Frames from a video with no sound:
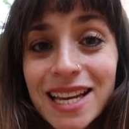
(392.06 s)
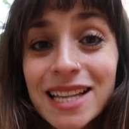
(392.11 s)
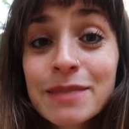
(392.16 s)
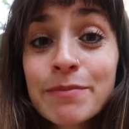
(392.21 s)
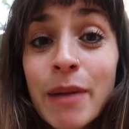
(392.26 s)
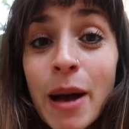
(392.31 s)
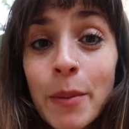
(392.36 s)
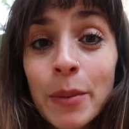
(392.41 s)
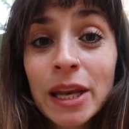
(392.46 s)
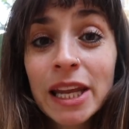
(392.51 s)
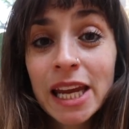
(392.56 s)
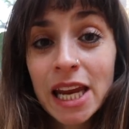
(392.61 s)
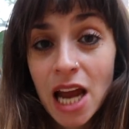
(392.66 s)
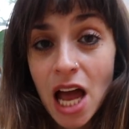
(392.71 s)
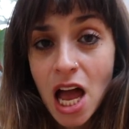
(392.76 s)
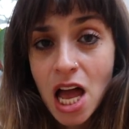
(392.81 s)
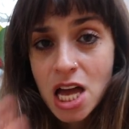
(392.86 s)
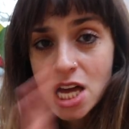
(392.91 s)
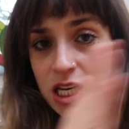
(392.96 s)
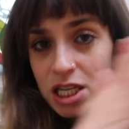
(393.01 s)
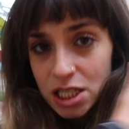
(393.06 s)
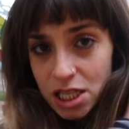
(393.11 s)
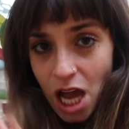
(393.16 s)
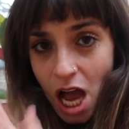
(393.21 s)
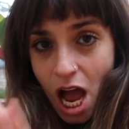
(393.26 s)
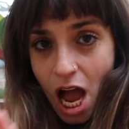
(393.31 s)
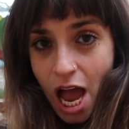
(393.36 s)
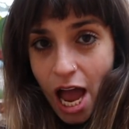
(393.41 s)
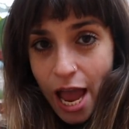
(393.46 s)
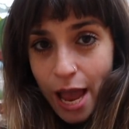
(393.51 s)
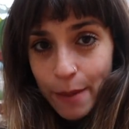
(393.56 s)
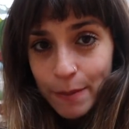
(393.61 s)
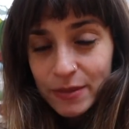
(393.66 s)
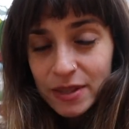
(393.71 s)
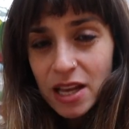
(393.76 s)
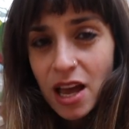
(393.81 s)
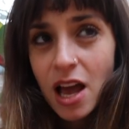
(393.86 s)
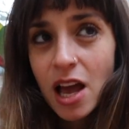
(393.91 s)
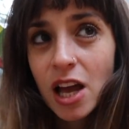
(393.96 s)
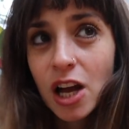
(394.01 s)
is MAMALINA
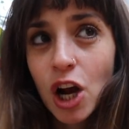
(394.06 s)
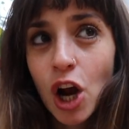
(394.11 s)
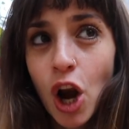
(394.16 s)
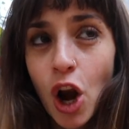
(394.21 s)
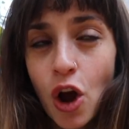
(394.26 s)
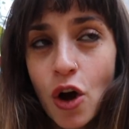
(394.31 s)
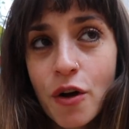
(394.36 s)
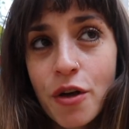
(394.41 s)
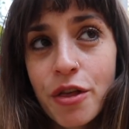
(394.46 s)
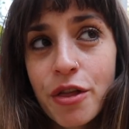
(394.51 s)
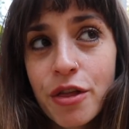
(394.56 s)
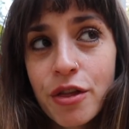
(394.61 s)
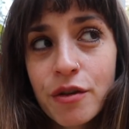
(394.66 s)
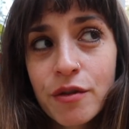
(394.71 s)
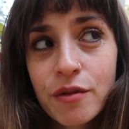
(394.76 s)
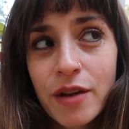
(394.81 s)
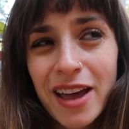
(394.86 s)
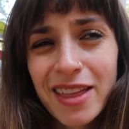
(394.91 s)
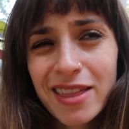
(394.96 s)
times cloth, I